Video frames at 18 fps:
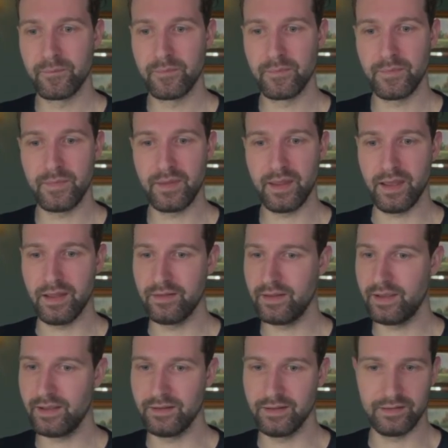and
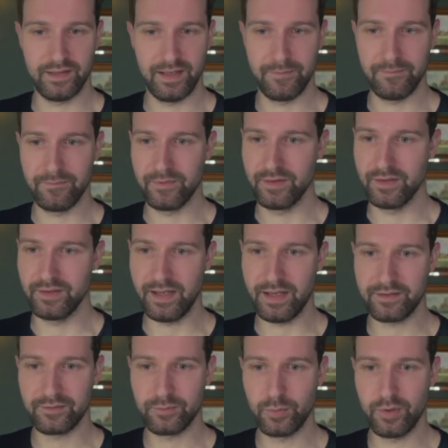then the same for the
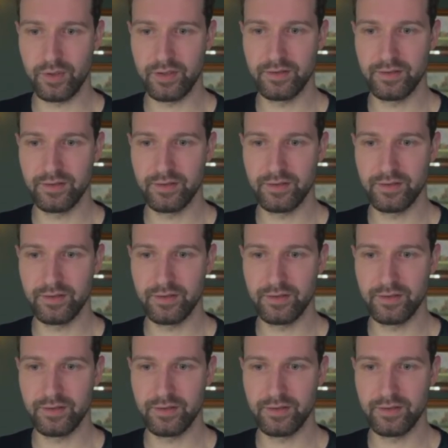next one,